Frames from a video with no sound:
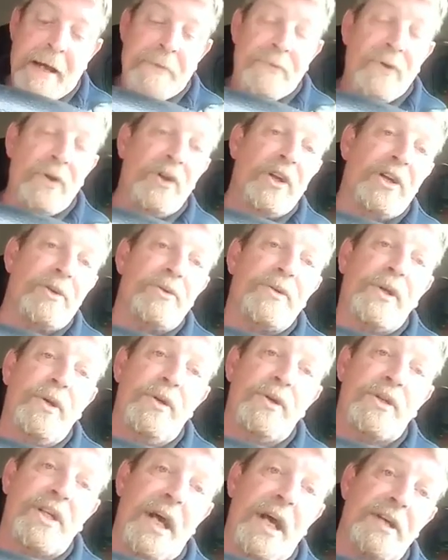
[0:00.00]
Now, there's
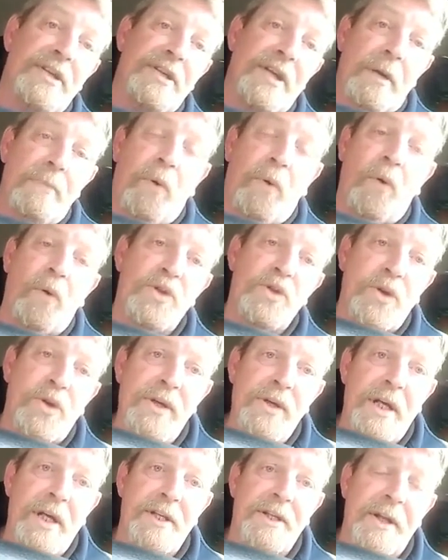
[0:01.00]
two sets of reports
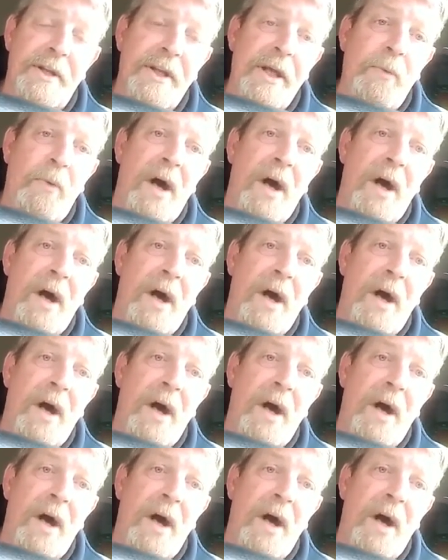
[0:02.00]
out yesterday.